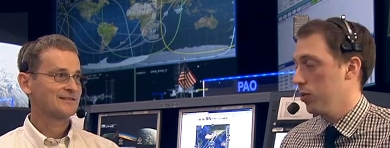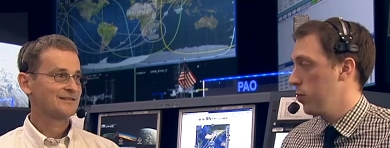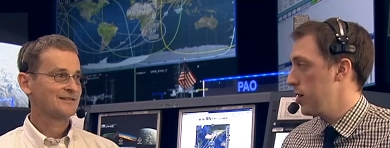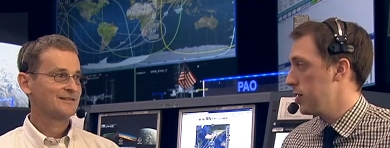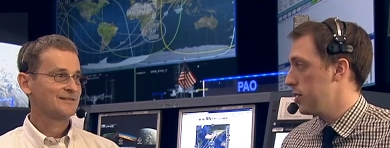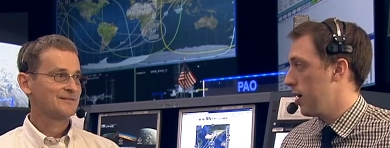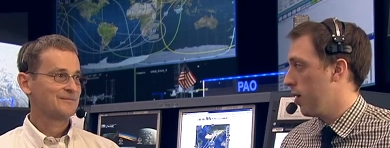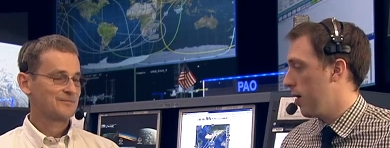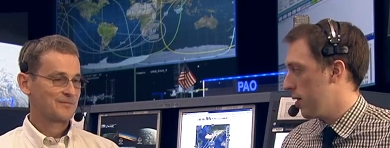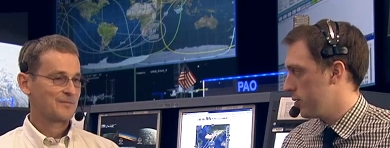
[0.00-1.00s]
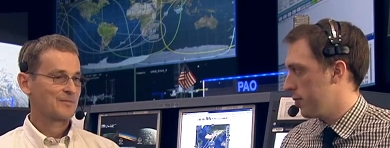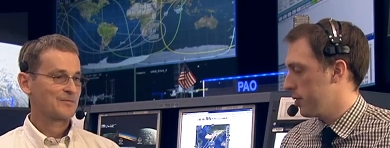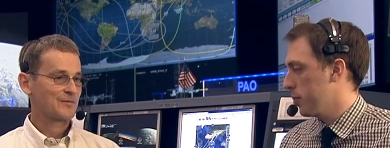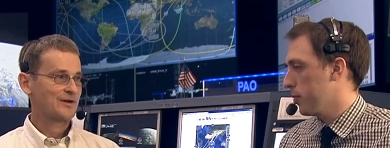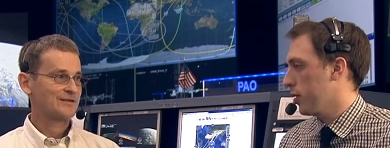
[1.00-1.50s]
Speaker 1: of weeks now. How's
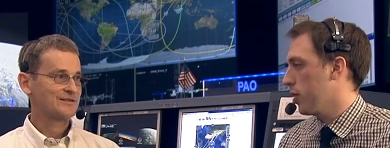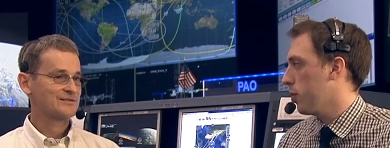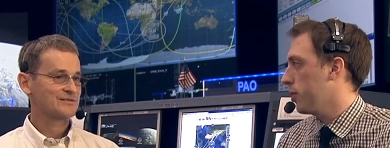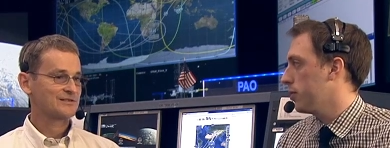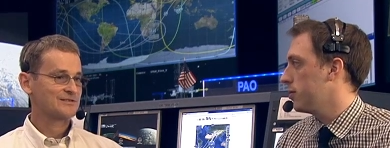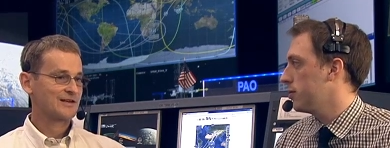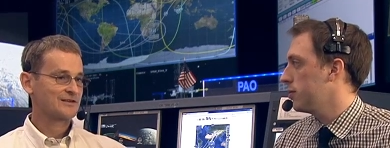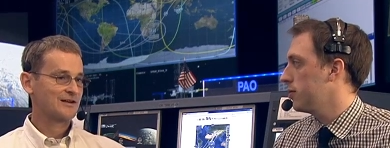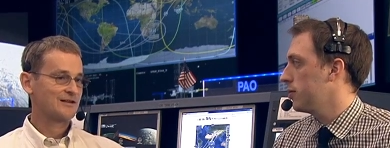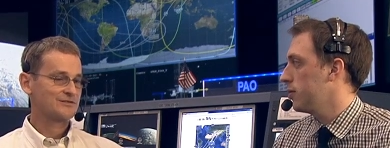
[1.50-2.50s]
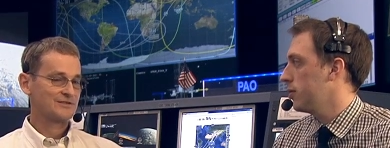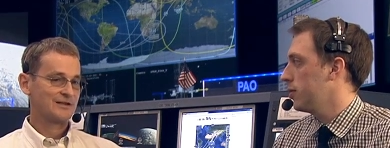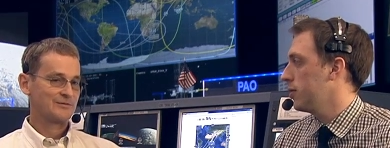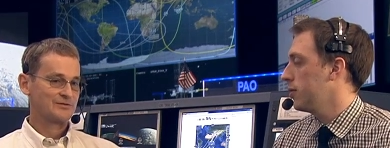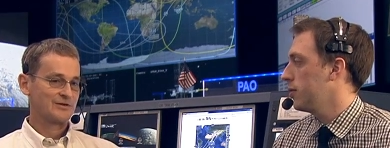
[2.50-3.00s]
everything been going? This is a technology
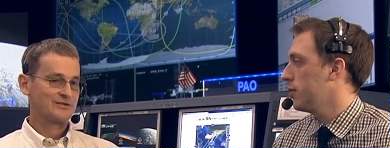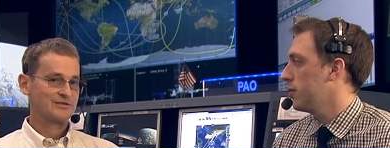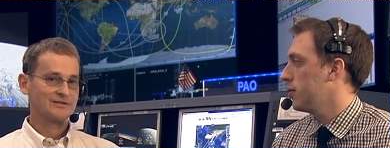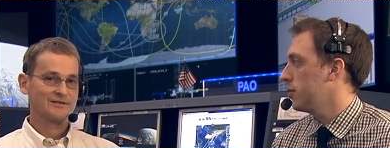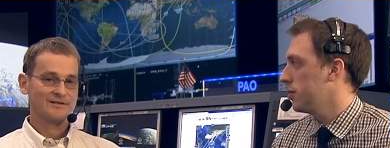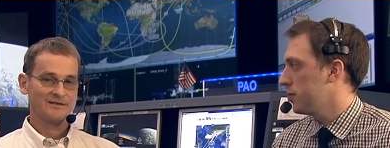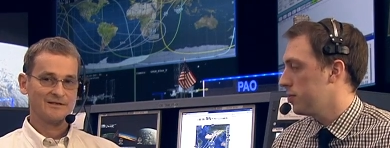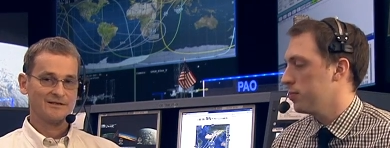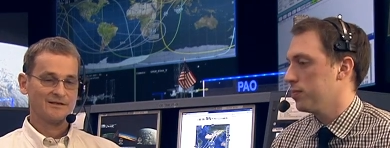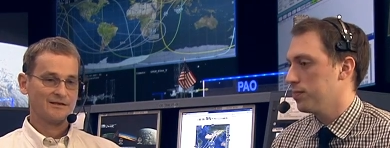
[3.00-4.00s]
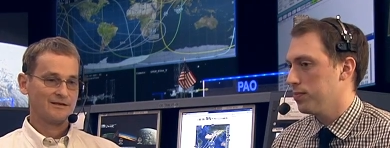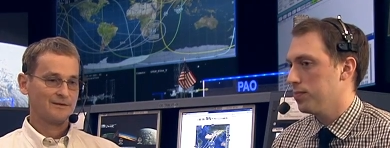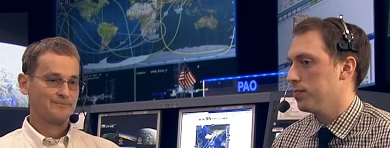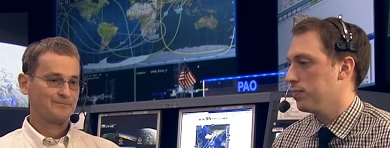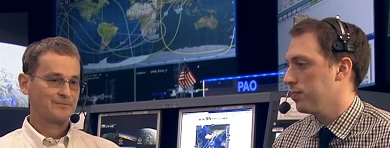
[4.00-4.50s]
demonstration.
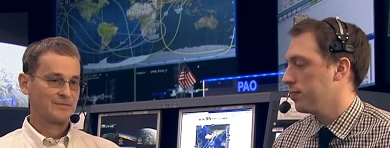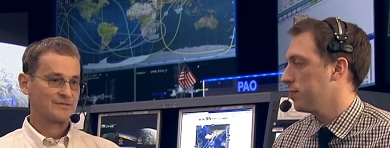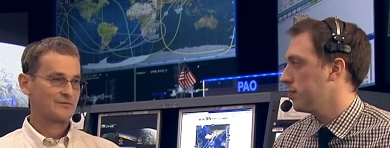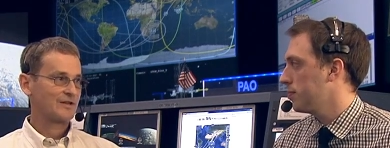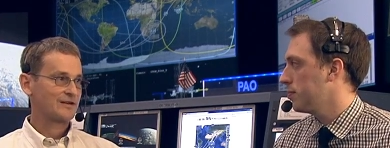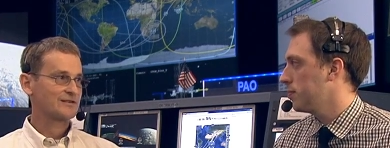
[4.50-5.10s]
It's a flight